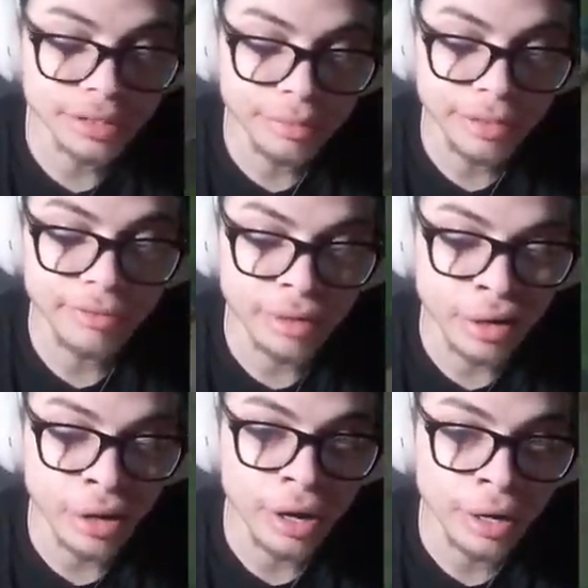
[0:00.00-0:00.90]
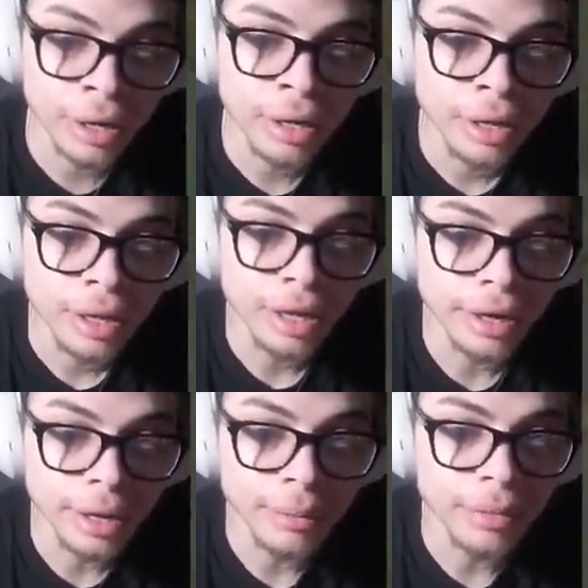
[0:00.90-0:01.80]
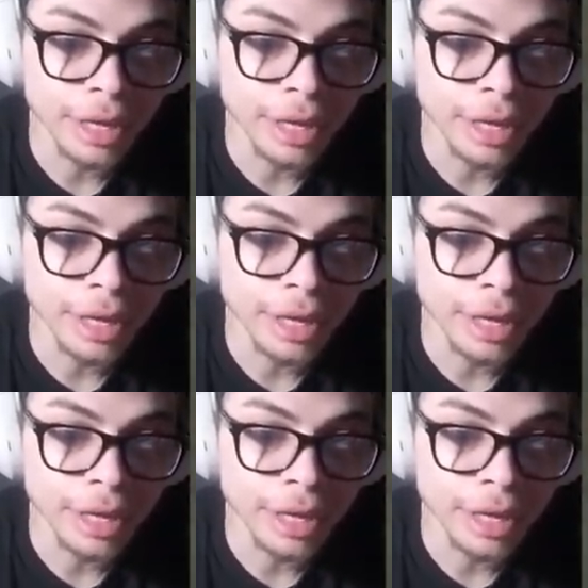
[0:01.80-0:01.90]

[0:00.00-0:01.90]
believe it or not.